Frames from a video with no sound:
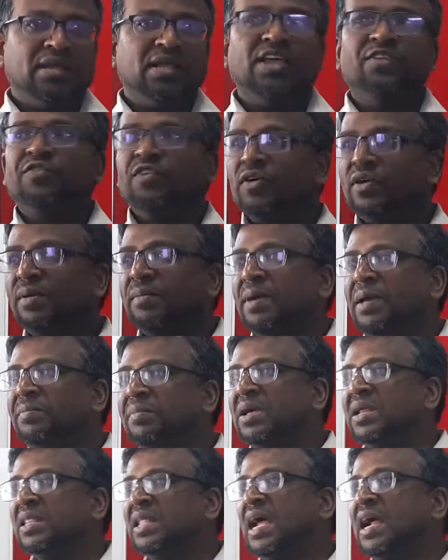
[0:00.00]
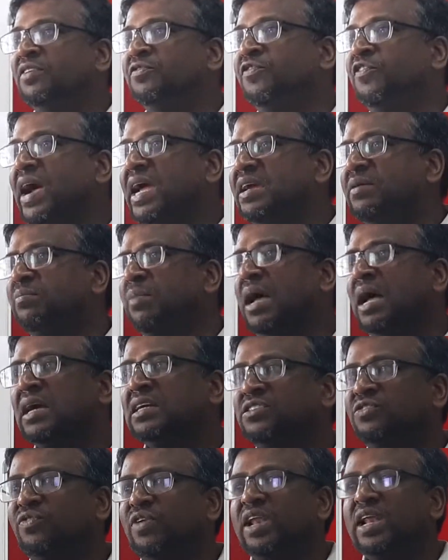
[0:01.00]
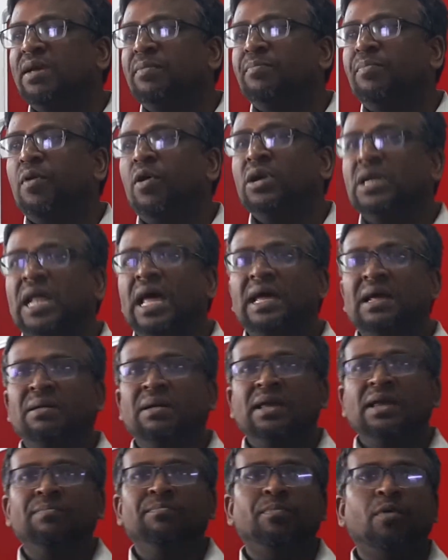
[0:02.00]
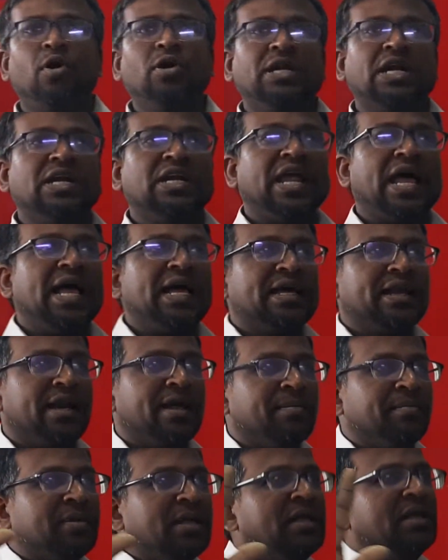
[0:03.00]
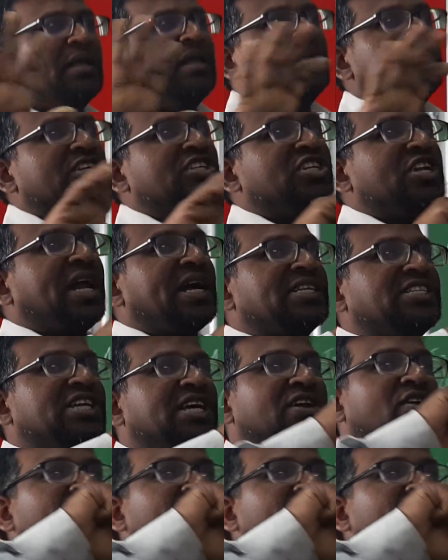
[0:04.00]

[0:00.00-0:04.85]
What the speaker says: If you remember that 5 marks, very important diagram, structure